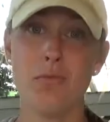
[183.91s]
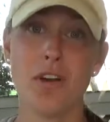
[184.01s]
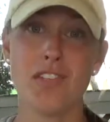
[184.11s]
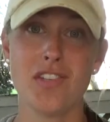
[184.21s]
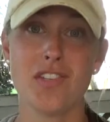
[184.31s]

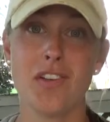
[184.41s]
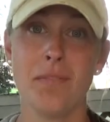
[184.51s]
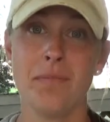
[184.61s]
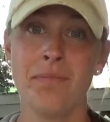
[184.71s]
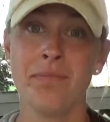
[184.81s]
processor.
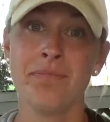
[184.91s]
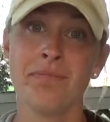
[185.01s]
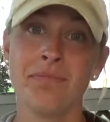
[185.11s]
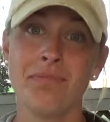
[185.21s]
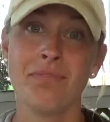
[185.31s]

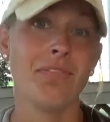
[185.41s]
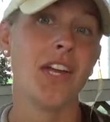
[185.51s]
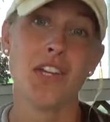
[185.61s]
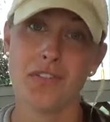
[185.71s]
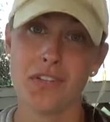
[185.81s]

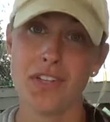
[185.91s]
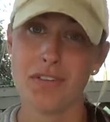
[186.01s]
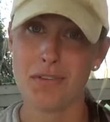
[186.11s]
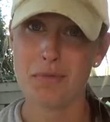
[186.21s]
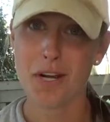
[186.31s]
Then you have to clean the
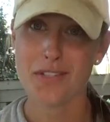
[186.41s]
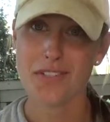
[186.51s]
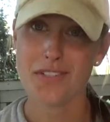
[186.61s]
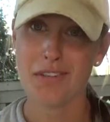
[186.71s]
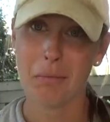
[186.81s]
food
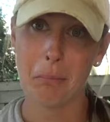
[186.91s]
processor.